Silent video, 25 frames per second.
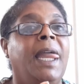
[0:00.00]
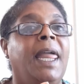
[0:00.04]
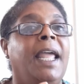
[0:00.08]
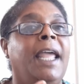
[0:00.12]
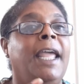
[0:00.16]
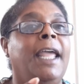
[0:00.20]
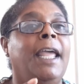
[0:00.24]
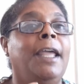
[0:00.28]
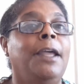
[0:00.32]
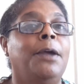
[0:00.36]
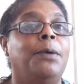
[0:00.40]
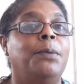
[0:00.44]

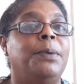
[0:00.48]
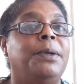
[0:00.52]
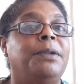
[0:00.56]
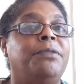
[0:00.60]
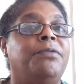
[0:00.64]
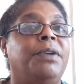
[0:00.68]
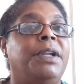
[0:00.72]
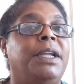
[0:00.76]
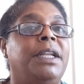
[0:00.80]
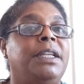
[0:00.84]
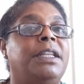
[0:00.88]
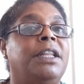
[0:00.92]
Here we
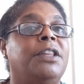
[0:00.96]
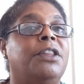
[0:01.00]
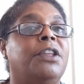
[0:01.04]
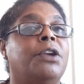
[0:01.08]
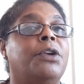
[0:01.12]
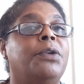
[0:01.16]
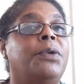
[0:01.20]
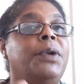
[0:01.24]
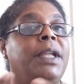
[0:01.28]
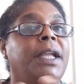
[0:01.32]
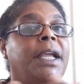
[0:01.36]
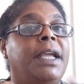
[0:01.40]
read that the
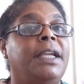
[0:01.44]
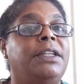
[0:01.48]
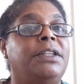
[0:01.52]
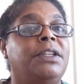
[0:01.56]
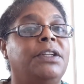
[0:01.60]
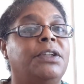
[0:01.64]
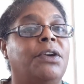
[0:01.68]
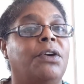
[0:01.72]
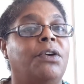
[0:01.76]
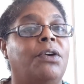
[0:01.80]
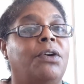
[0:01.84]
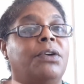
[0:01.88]

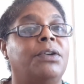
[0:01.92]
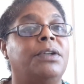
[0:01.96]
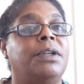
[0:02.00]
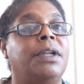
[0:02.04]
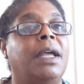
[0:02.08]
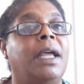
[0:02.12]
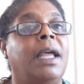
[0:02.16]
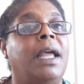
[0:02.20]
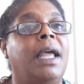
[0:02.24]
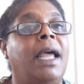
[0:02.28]
Creator God